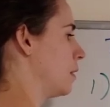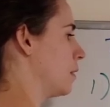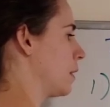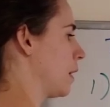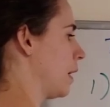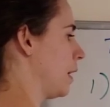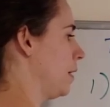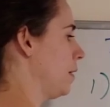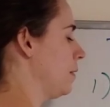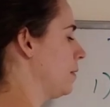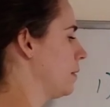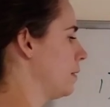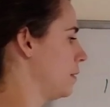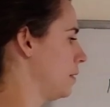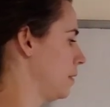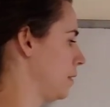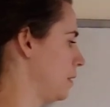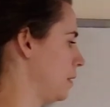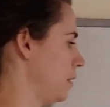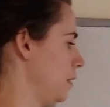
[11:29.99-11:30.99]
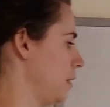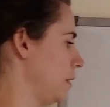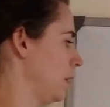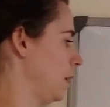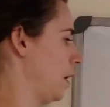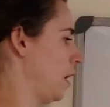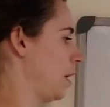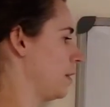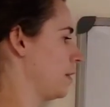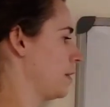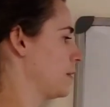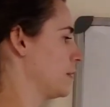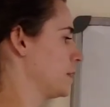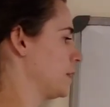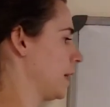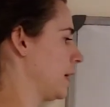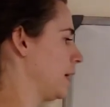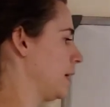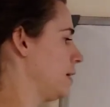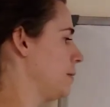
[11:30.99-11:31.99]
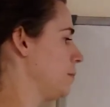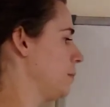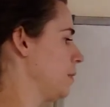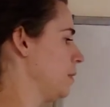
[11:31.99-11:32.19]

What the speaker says: Okay, are they the same?